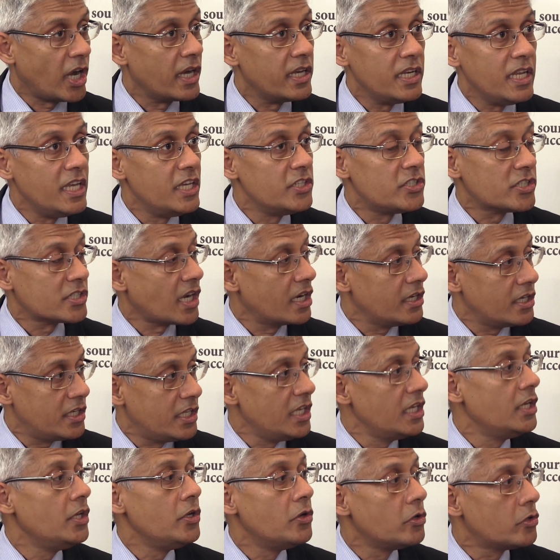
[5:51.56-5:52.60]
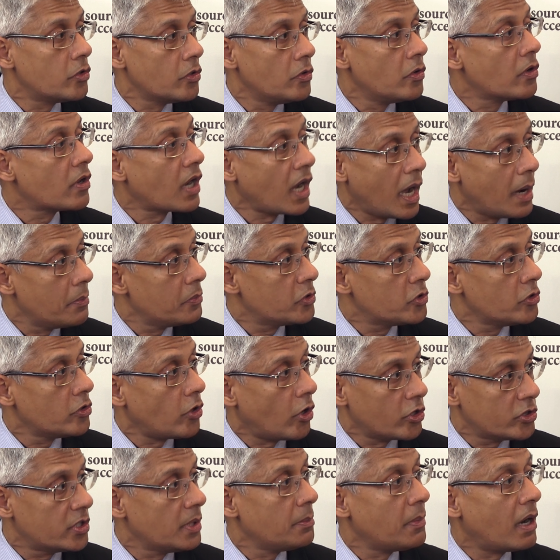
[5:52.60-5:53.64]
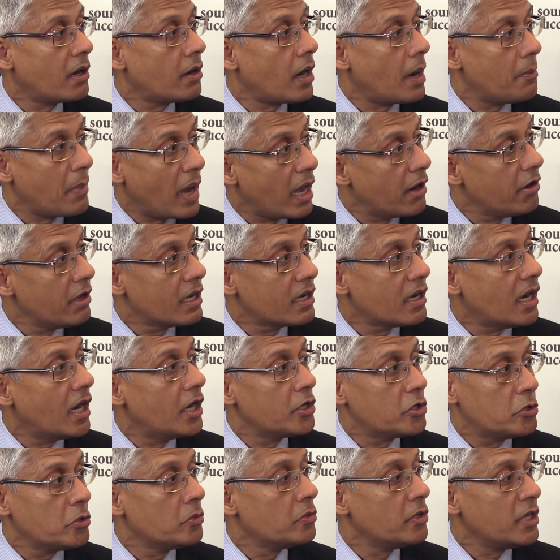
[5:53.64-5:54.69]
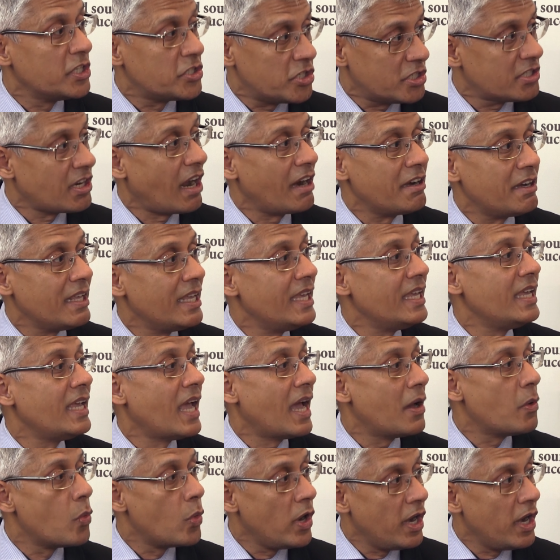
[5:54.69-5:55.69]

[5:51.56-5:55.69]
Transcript: Chinese continue to come to North America to study,